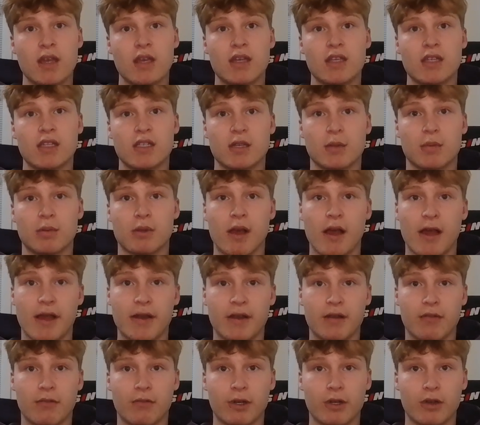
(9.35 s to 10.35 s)
is applied
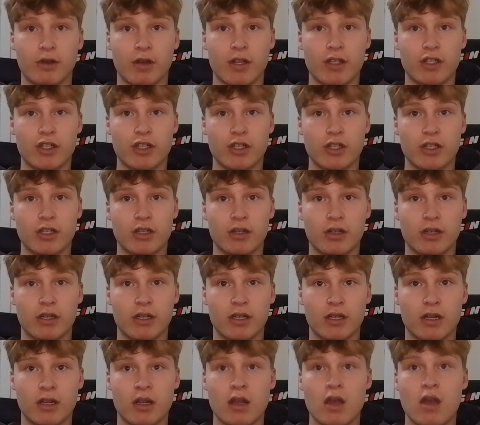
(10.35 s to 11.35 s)
in real
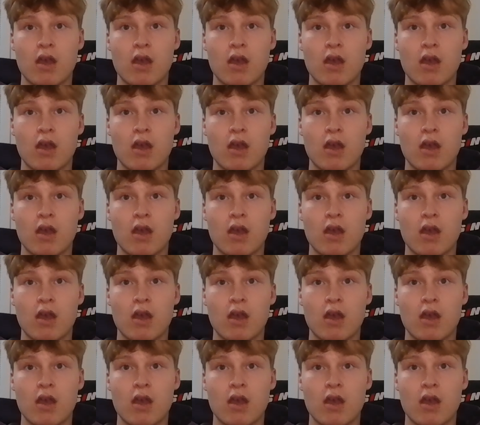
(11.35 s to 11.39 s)
engineering.